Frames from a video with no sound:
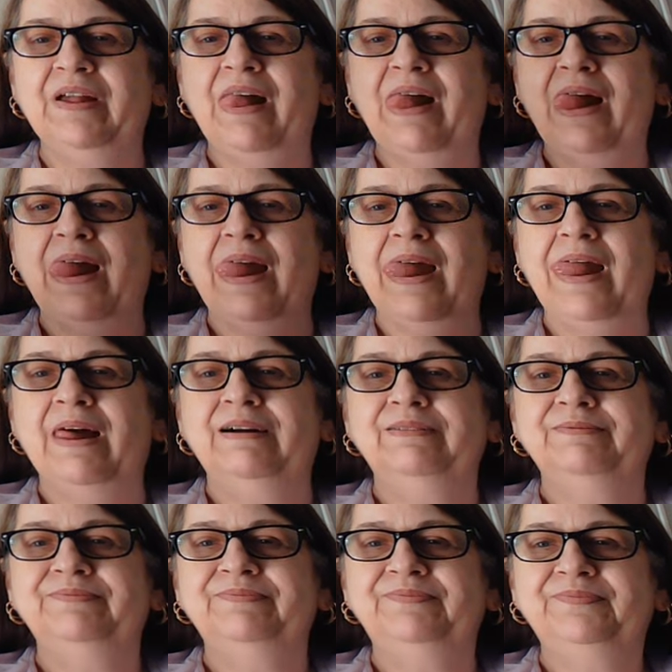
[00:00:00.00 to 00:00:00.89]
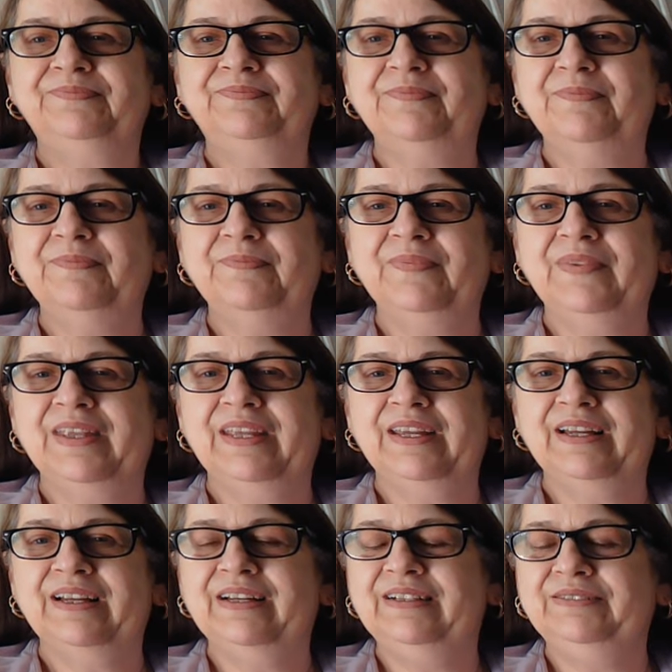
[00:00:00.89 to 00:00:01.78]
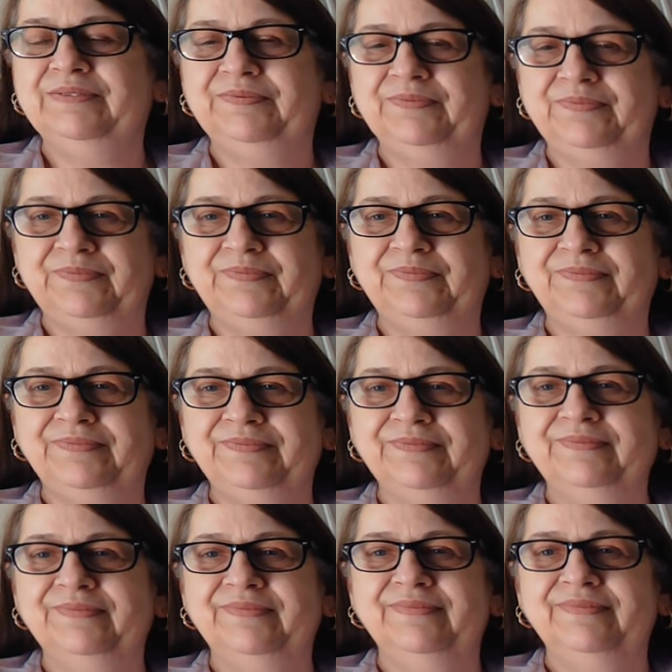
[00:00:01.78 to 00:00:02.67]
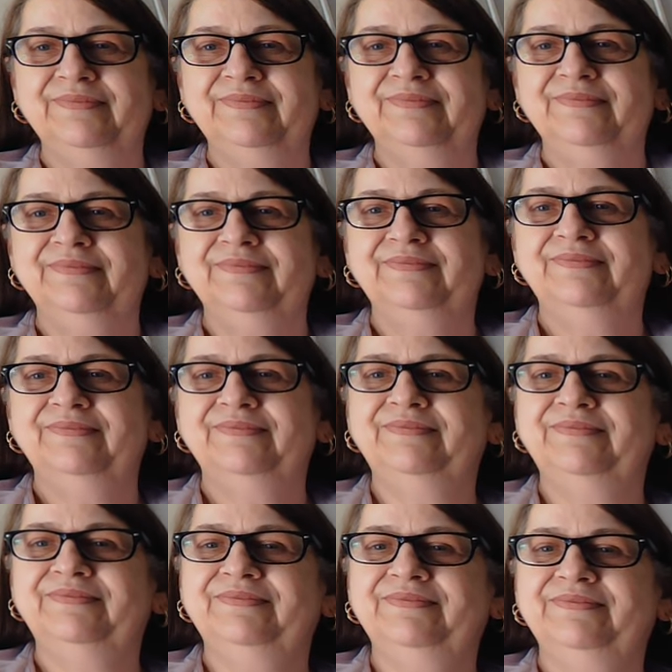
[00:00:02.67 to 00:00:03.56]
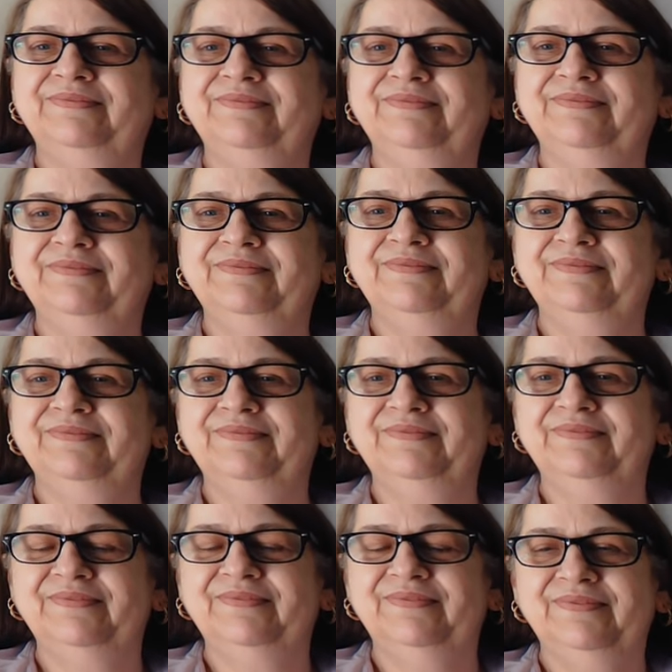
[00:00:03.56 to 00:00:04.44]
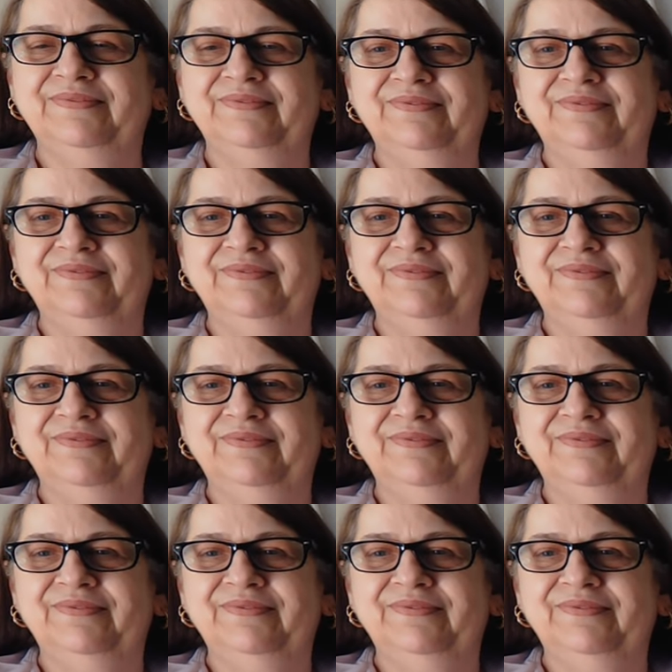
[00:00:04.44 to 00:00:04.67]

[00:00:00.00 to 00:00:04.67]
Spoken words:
This person isn't speaking.